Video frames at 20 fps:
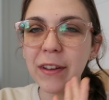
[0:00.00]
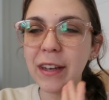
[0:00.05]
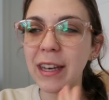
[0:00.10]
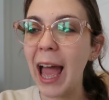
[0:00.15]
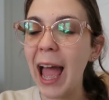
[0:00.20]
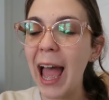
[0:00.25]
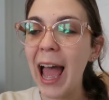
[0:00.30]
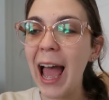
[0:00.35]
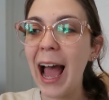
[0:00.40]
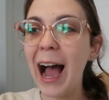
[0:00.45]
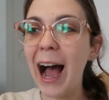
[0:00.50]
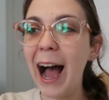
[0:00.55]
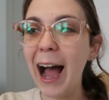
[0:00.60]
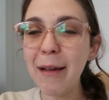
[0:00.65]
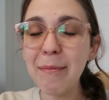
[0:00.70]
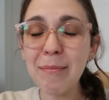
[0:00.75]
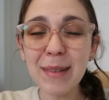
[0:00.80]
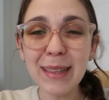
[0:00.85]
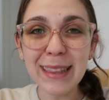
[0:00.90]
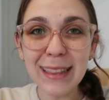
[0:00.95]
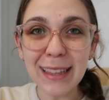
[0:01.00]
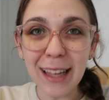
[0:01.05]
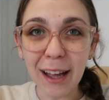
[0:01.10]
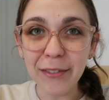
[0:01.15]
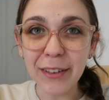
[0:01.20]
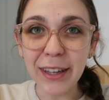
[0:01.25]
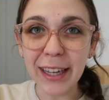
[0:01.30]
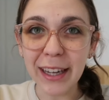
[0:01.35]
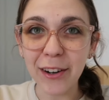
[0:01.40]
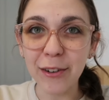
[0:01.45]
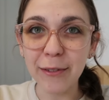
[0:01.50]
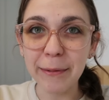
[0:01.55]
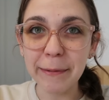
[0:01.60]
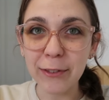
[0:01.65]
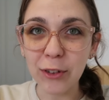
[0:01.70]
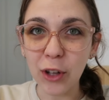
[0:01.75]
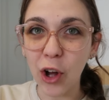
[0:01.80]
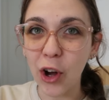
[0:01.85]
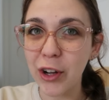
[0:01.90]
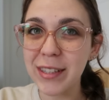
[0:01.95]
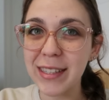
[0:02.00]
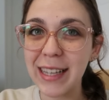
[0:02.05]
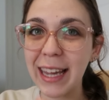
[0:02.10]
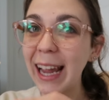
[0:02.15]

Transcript: and I'm loving her vlogs.